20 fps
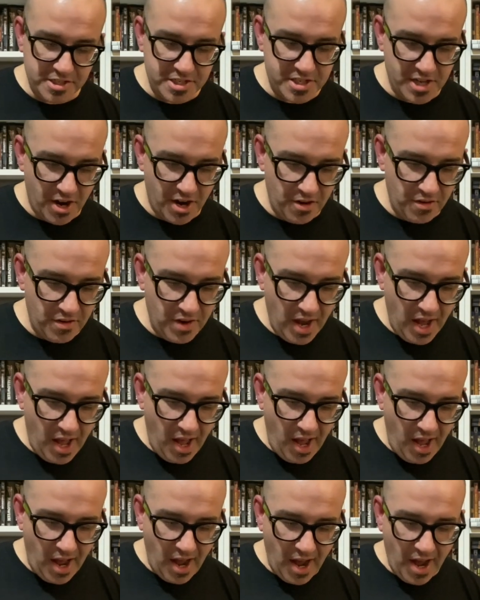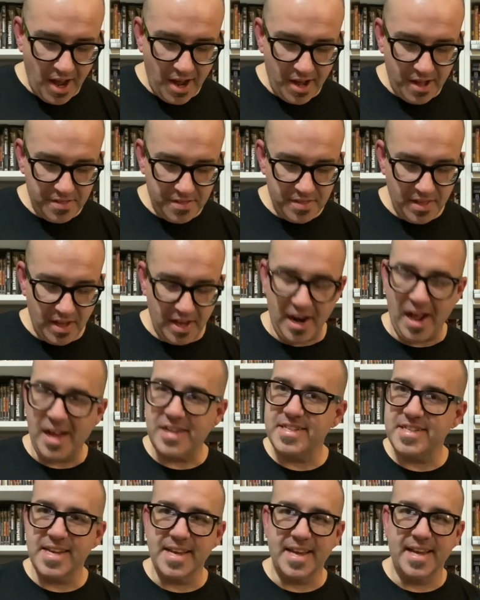So, and
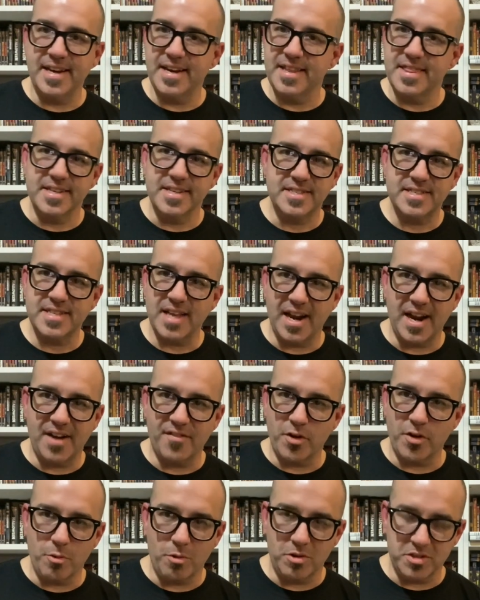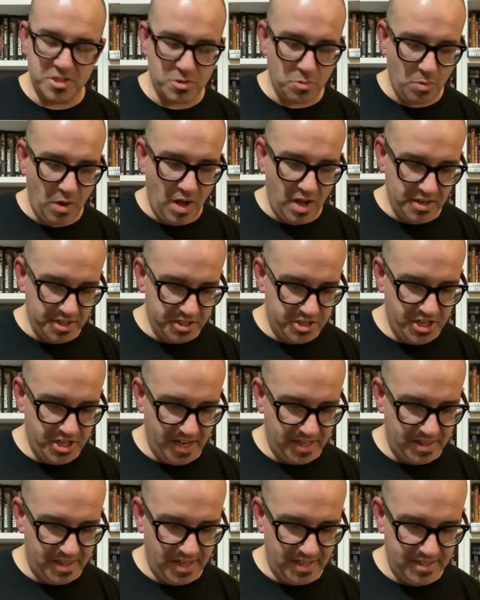I dig into this set every once in a while to
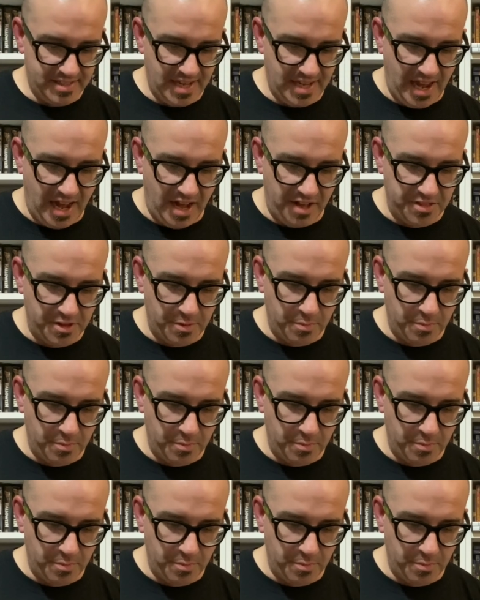check things out.